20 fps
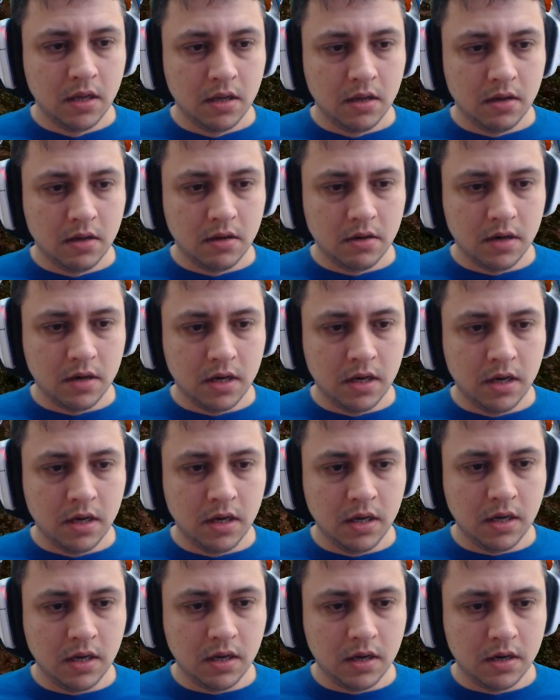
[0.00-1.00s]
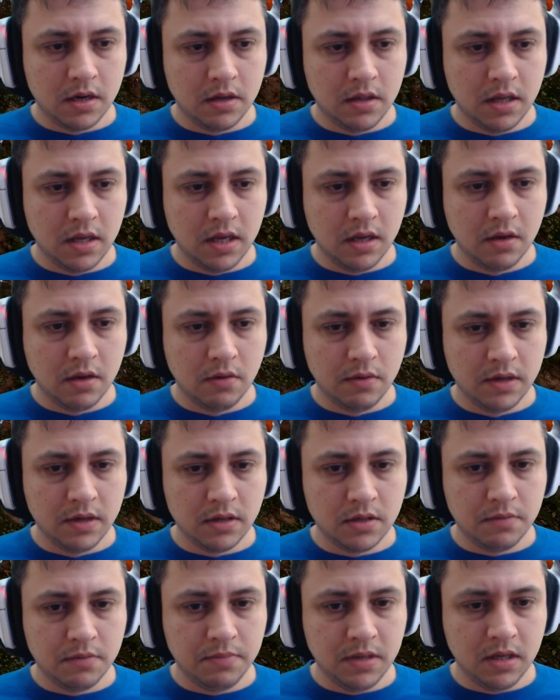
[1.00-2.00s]
Alright, are they going
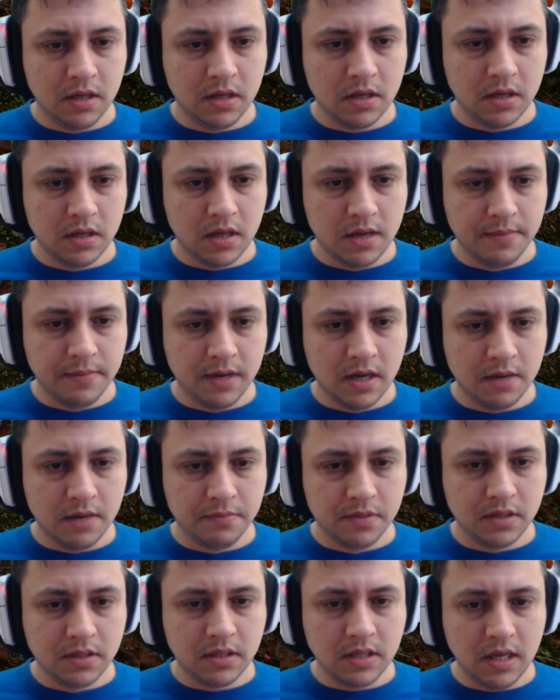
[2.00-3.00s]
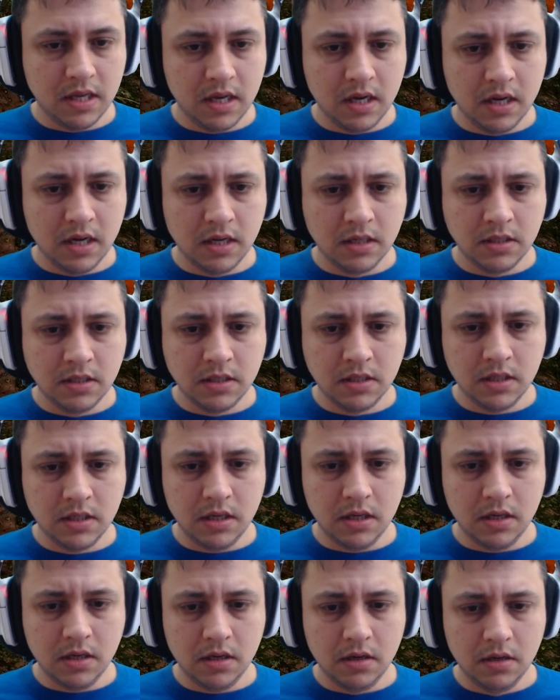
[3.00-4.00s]
to be climbing up the stairs?
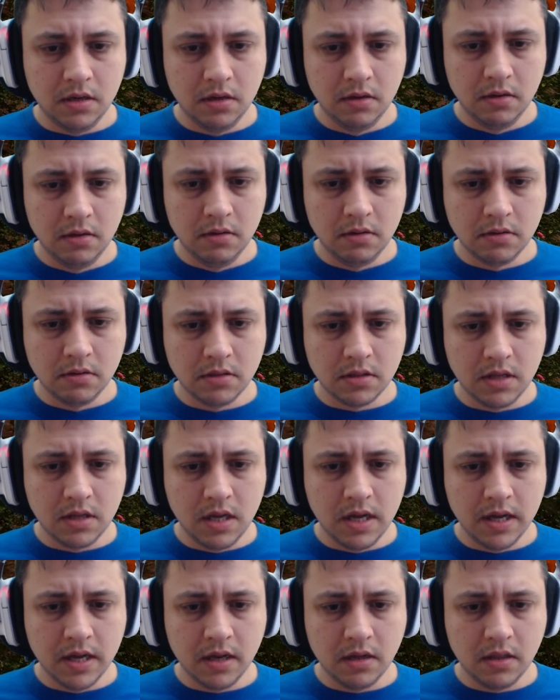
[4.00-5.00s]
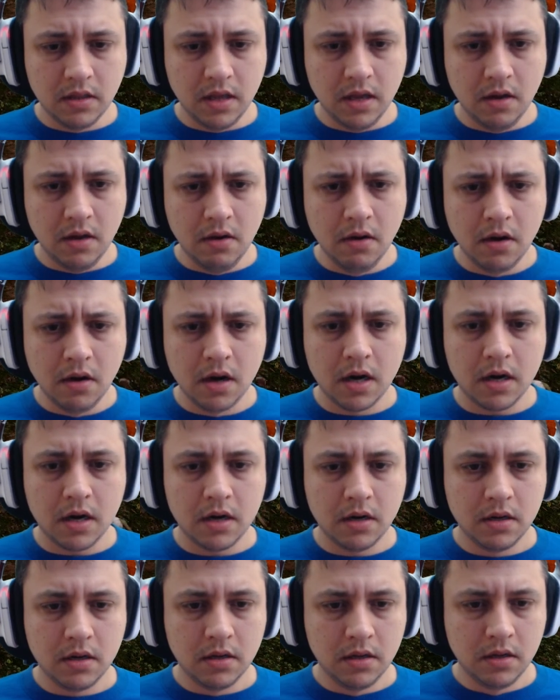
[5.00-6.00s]
It looks like they are.
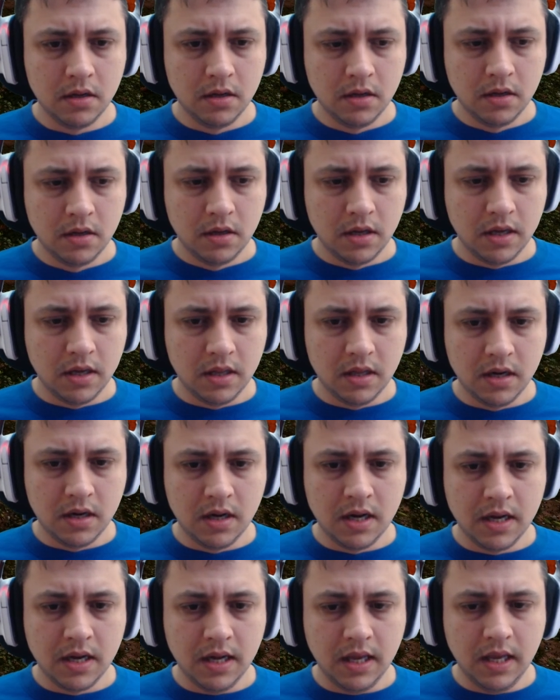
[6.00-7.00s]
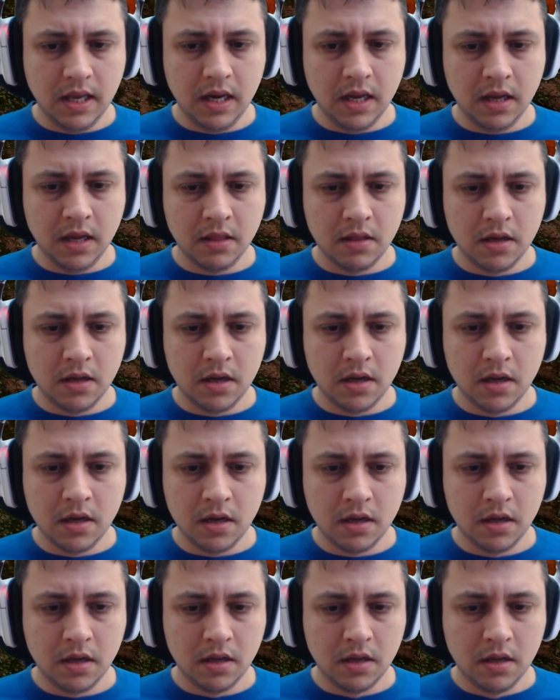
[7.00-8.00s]
And they're not hitting
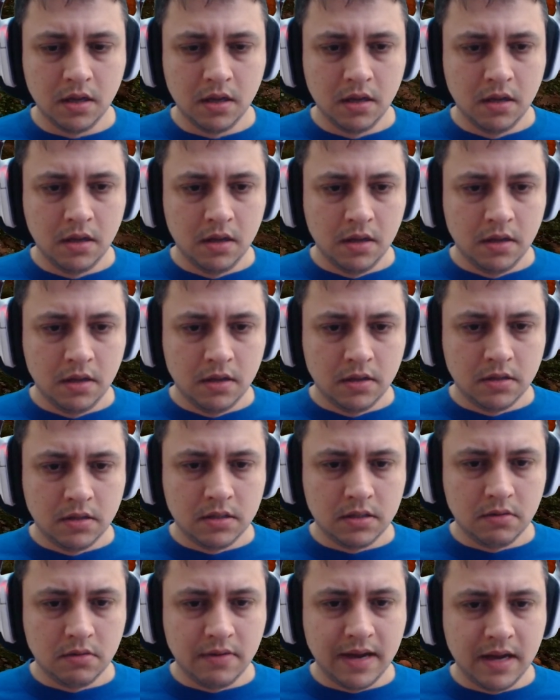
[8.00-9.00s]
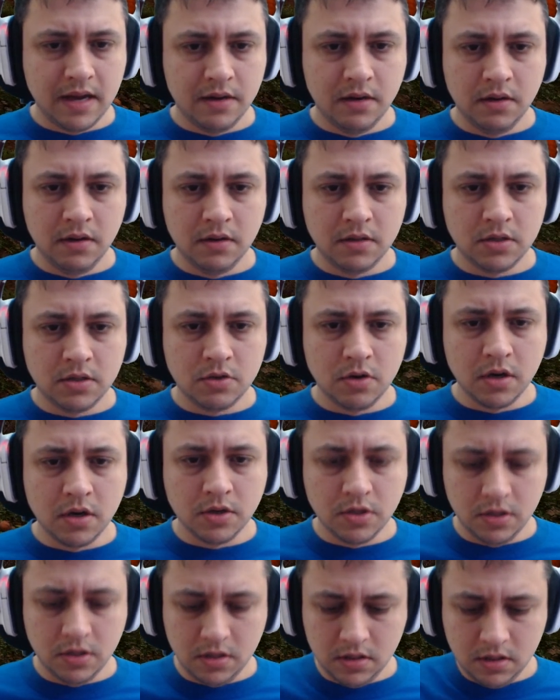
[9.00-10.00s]
the surrounding
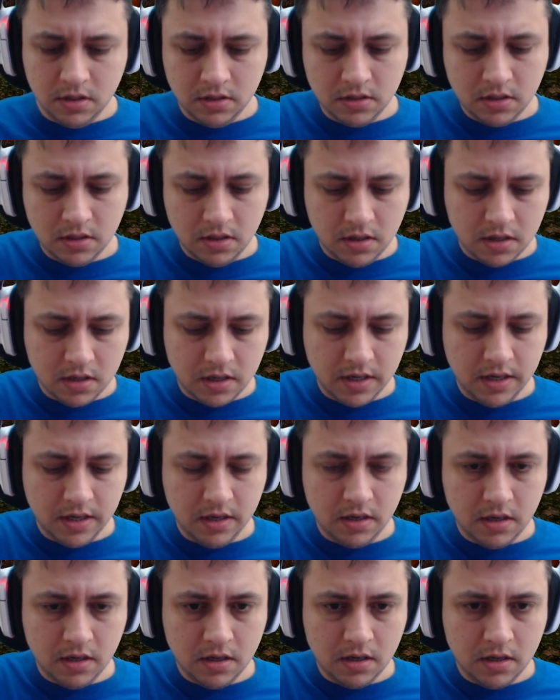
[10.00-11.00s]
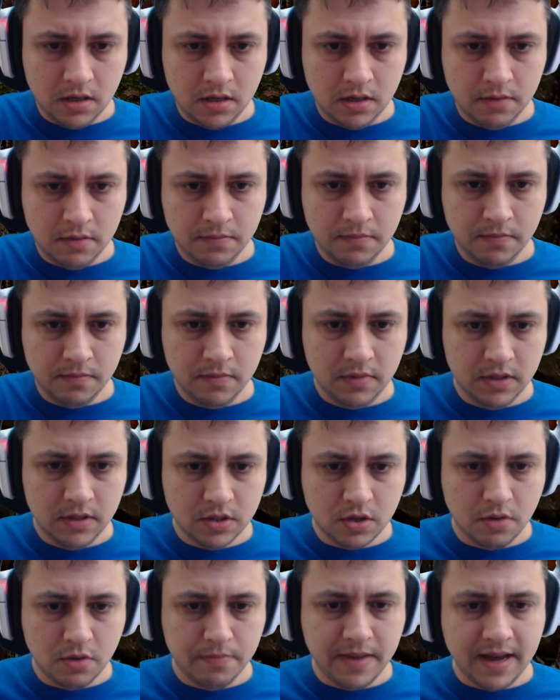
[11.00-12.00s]
structures. Alright, let's
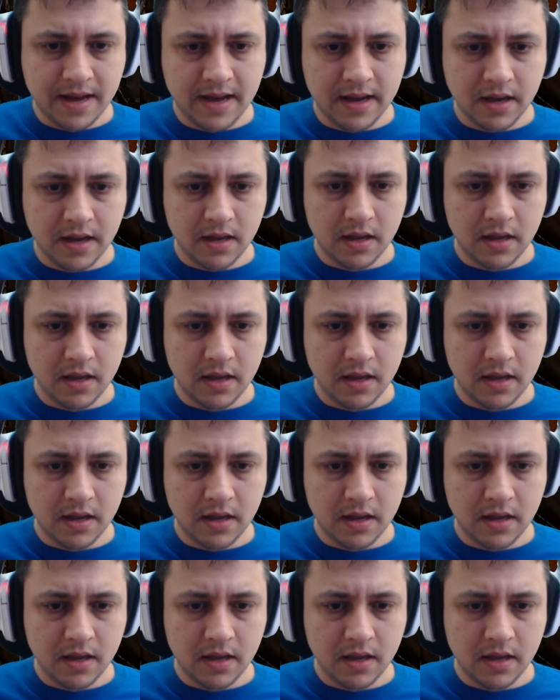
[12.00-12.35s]
go back.